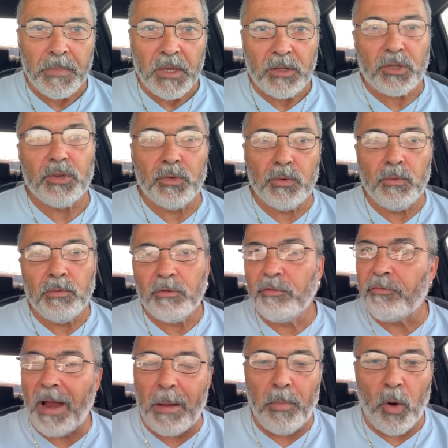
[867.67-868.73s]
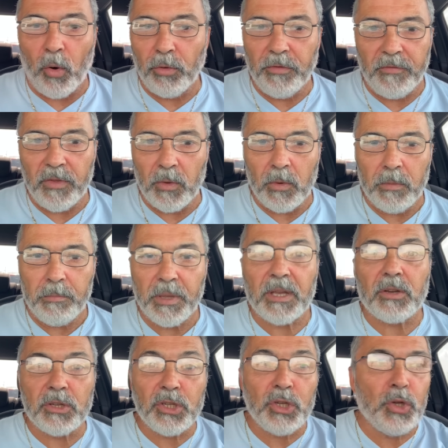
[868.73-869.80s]
to grab hold of you
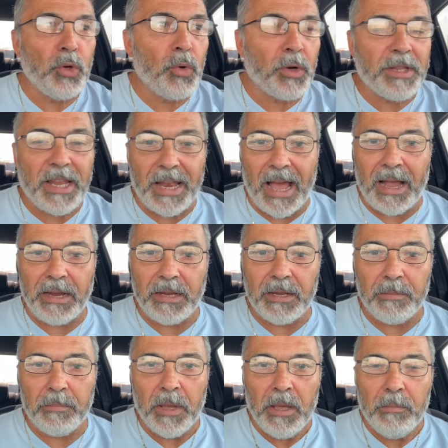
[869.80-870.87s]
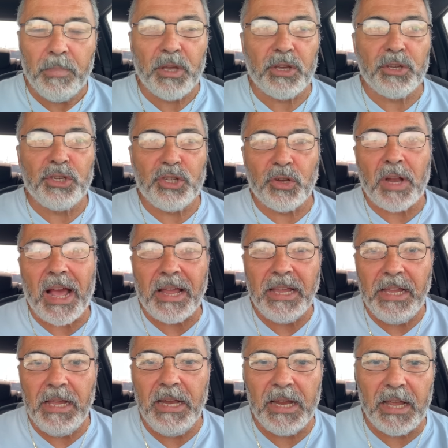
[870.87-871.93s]
because you are denying him, because you're not
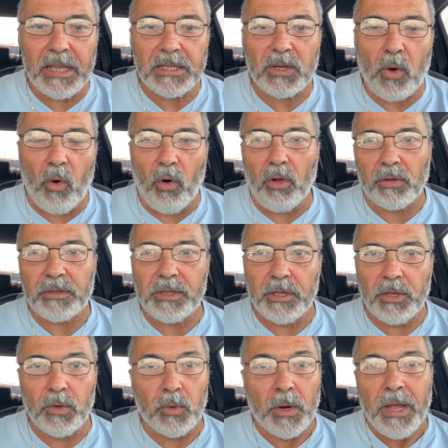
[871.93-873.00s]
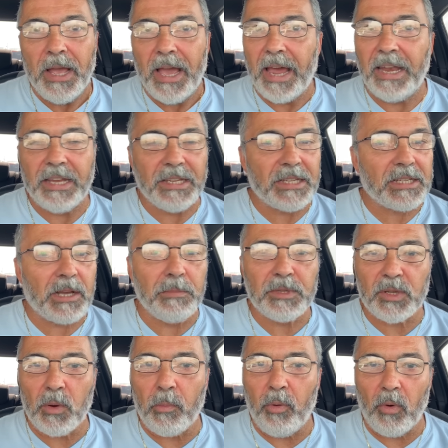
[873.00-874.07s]
heeding his call to you. And it just comes
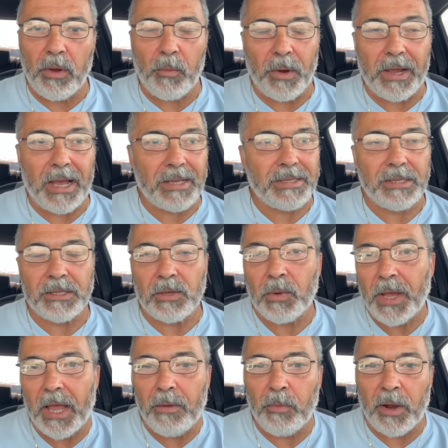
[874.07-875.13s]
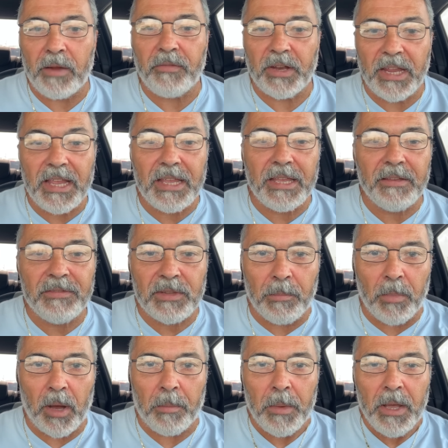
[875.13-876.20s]
to a point where God says, okay, whatever, and he gives them
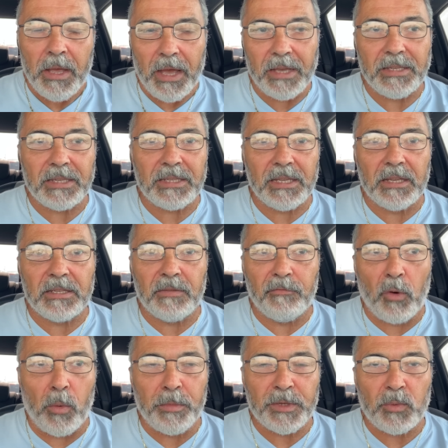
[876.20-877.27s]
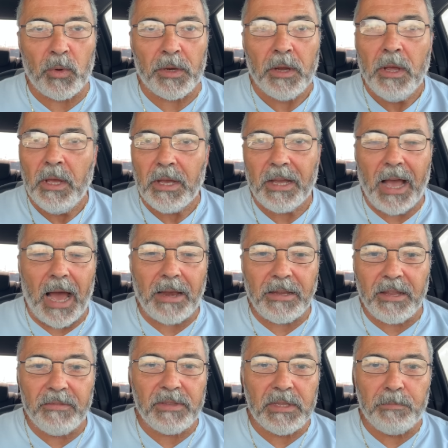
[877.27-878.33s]
up, as it says in Romans 1. God
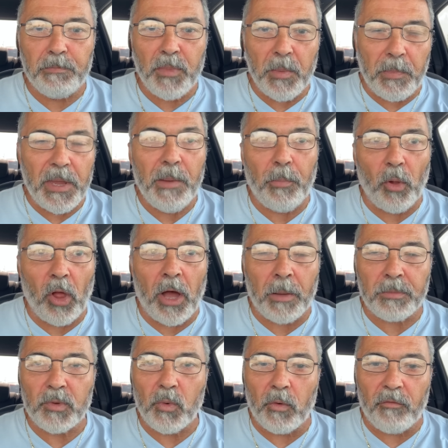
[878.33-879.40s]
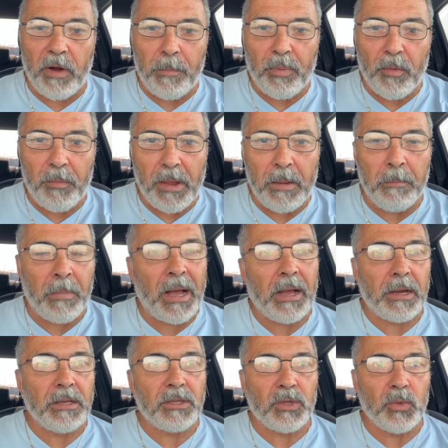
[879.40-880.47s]
gives the people up to a reprobate
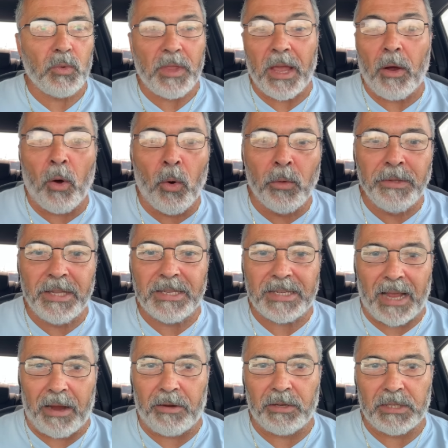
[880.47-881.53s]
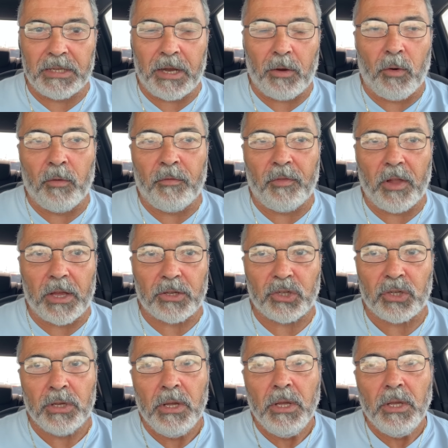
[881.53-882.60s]
mind, to their own desires and their own
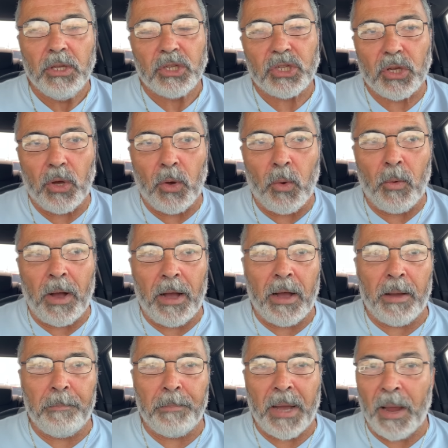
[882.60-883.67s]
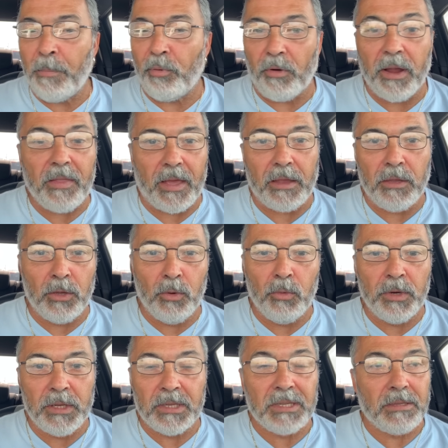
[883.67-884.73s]
flesh. So um, I pray that you
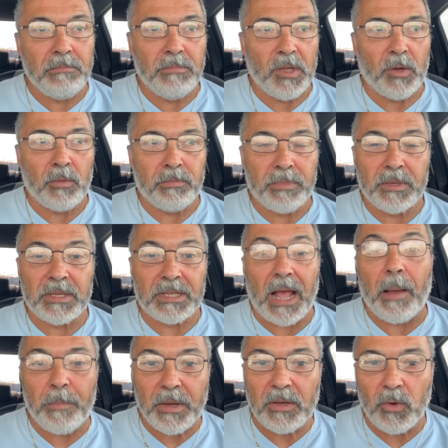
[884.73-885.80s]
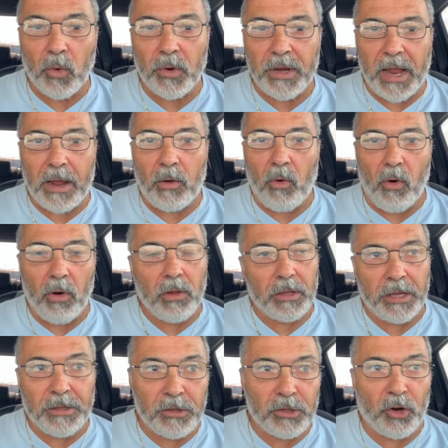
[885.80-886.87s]
would, you know, stop ignoring that call
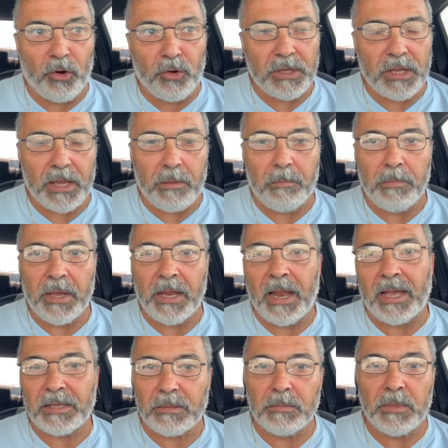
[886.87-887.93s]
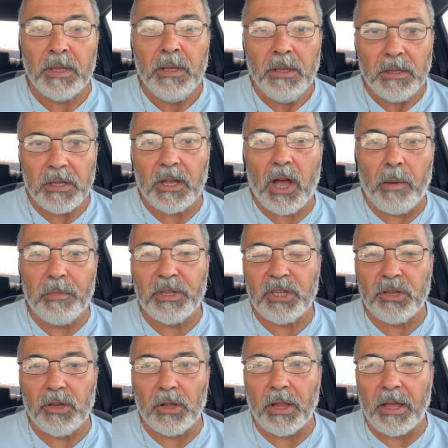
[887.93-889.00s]
and turn to him and ask him to come
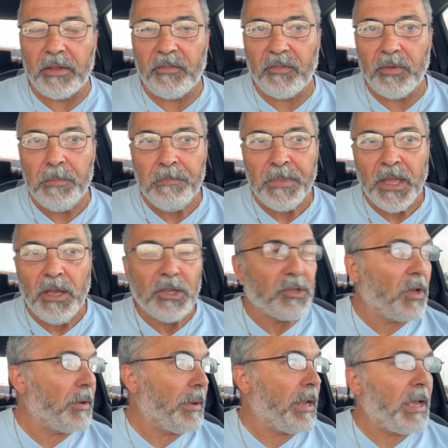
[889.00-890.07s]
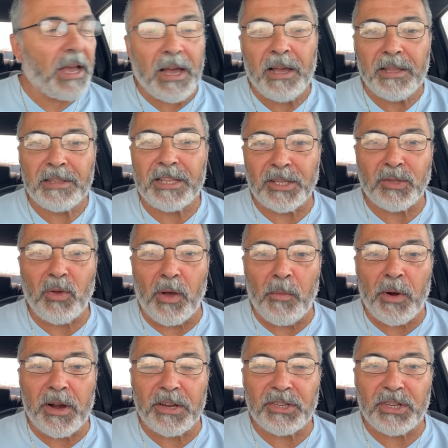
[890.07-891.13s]
into your life. So anyway, that's all I
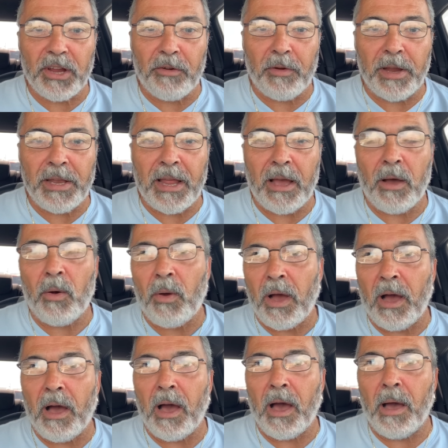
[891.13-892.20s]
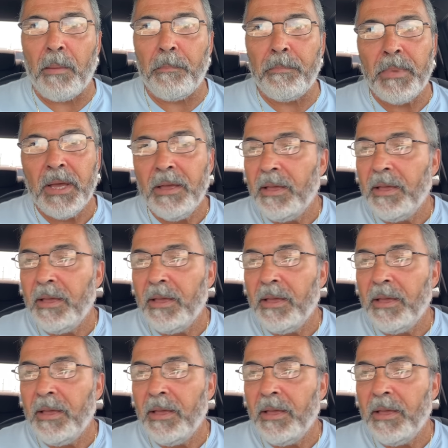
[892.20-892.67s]
wanted to share right now. Um,